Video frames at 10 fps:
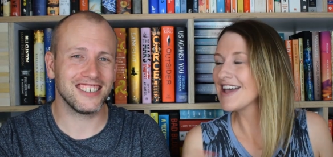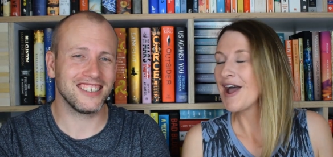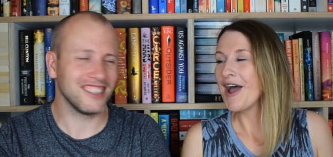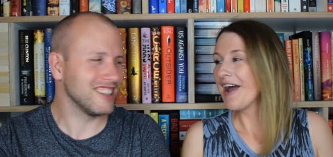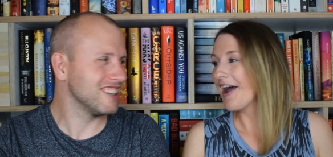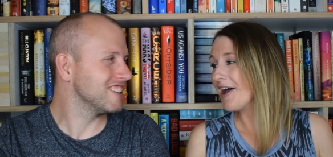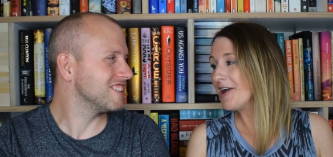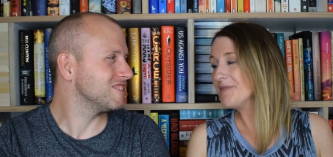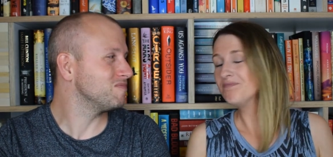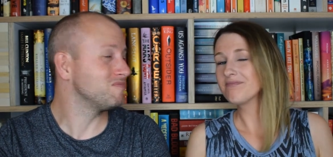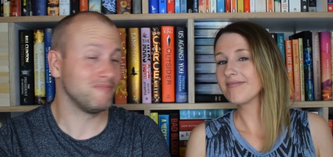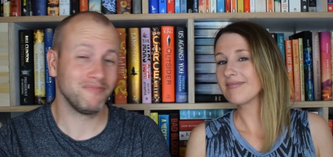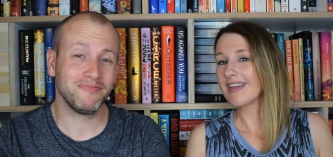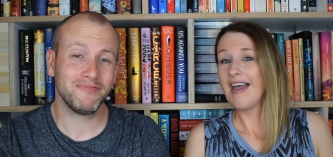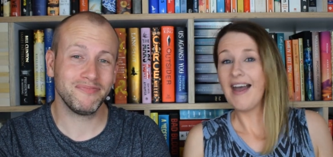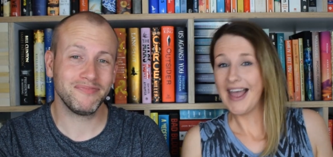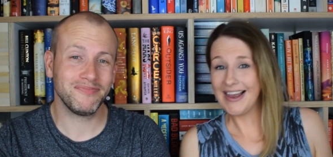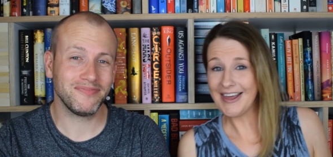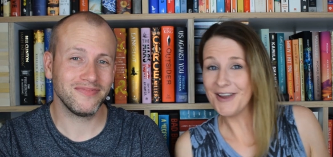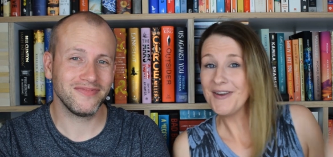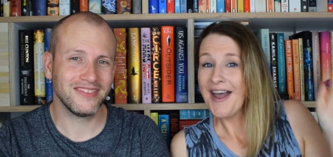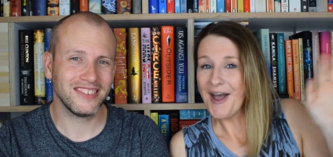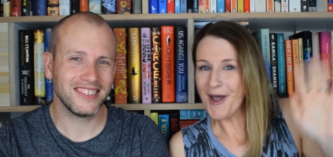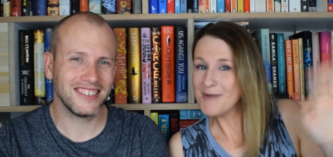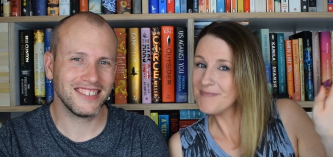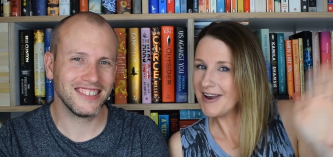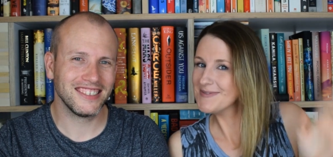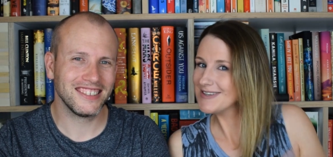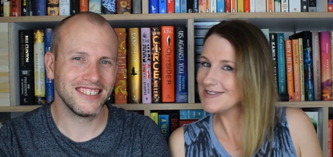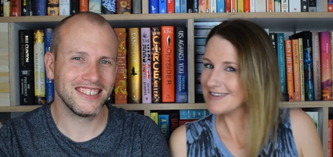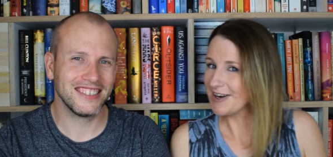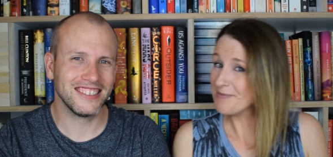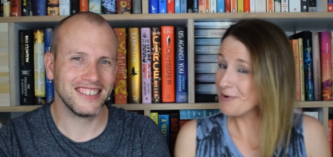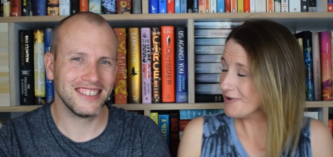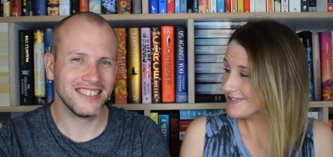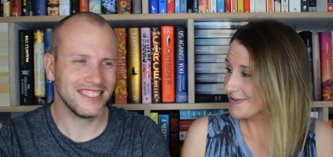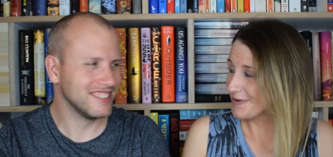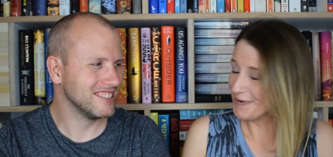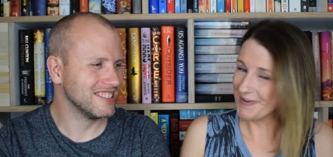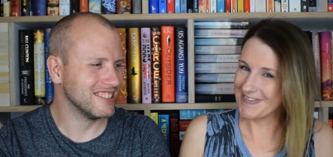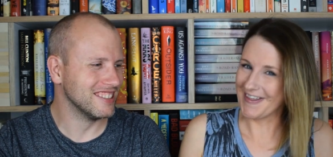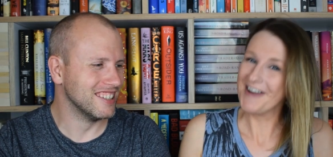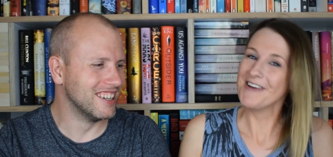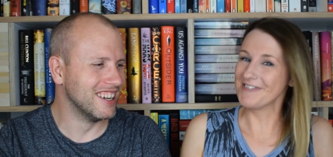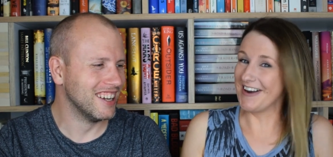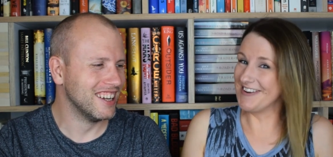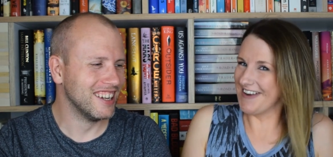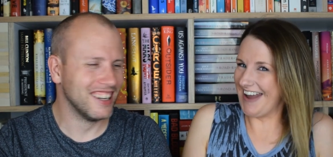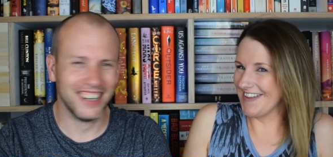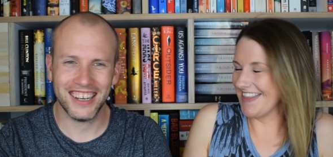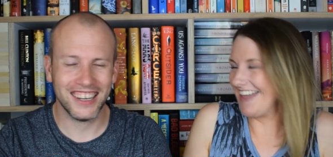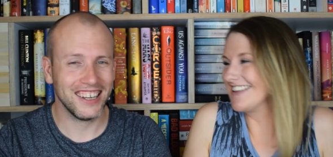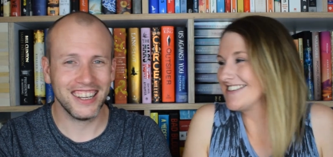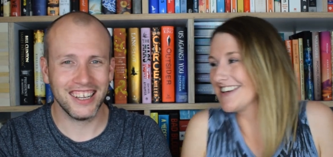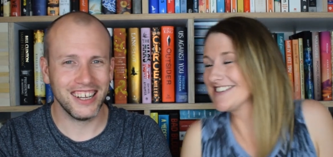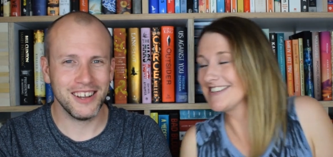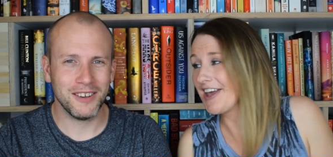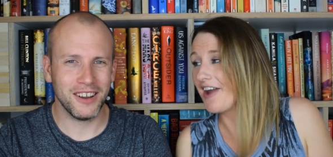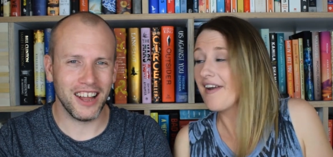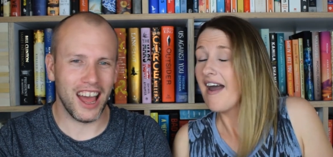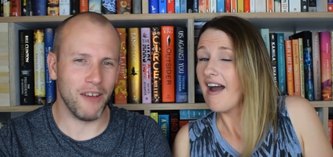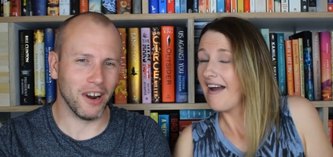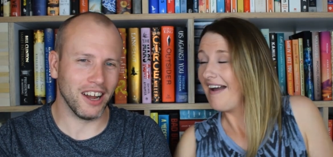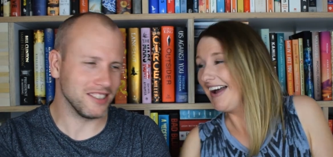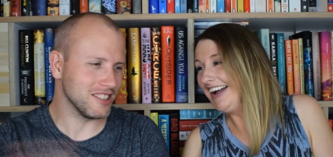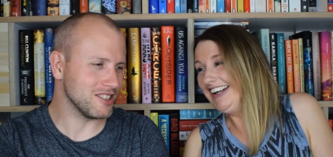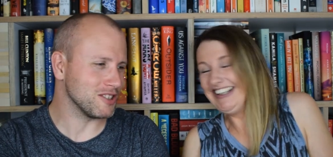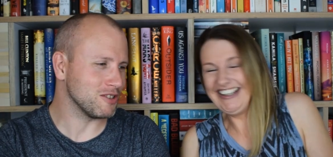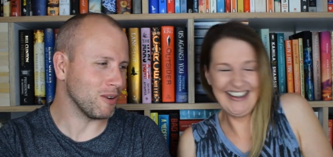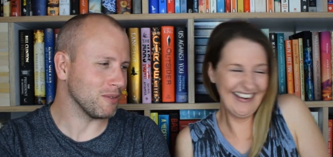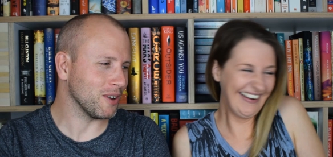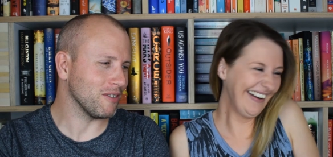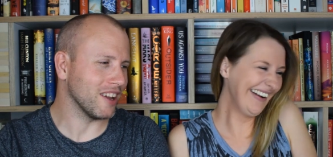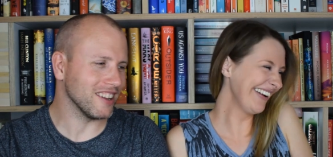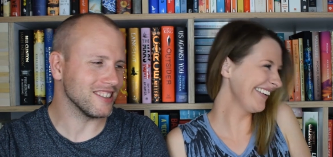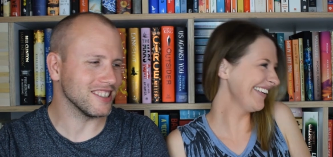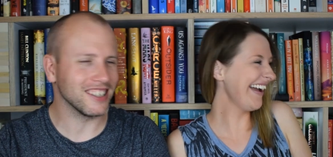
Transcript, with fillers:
Speaker 1: Just... Um, Hello, um, my name's Lucy and I'm also an author for anyone out there that doesn't know.
Speaker 2: Everyone else has just dropped off now, that's it.